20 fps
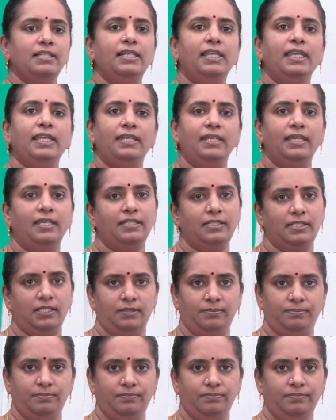linear
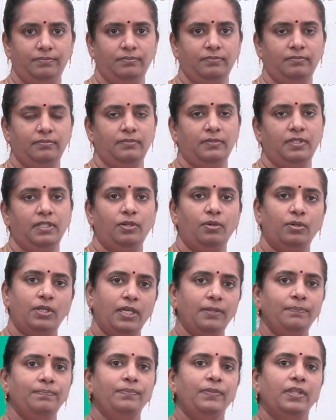term.
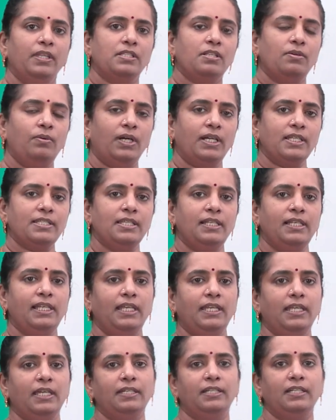Okay. So, what is the
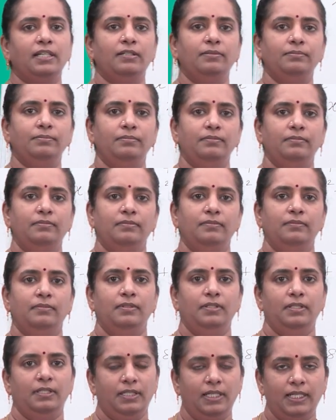linear term?
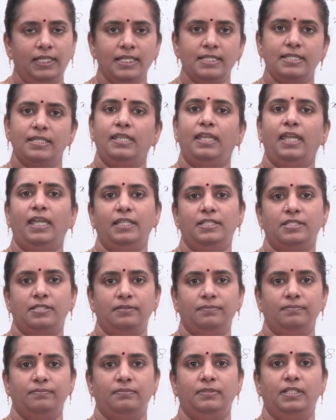It is 8,
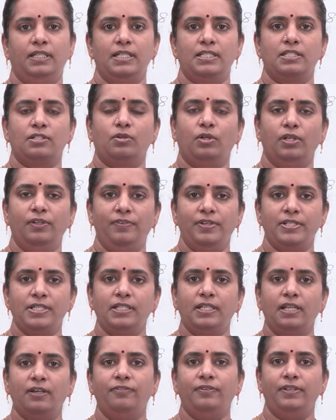that is the
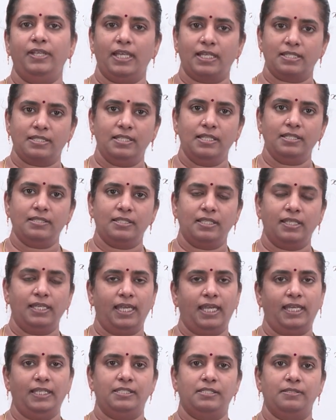coefficient of x is
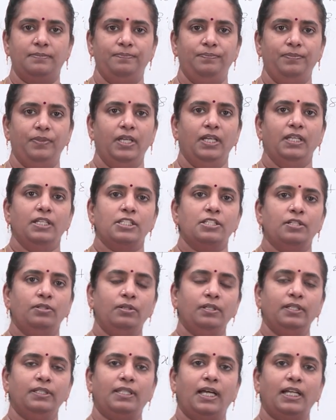8.
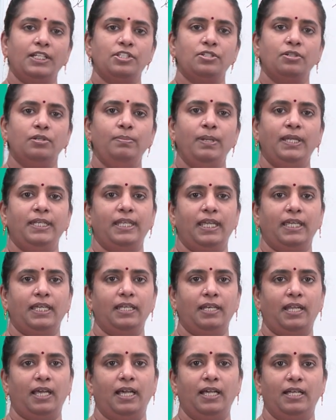So, that should be
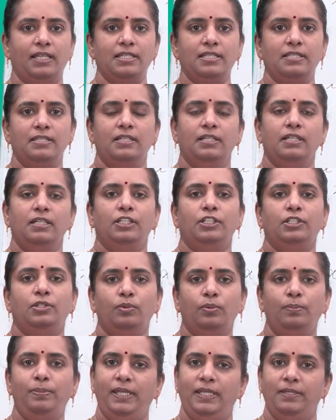taken as
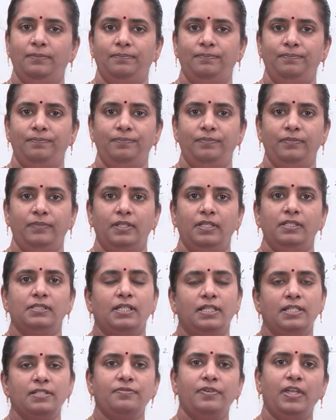2b,
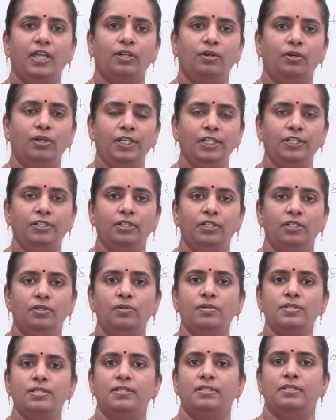that is we are going to
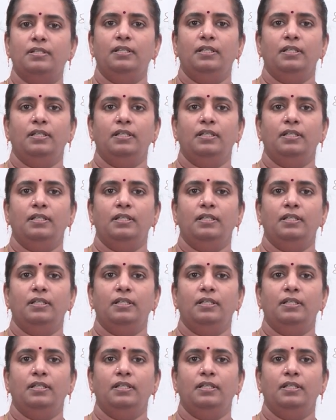use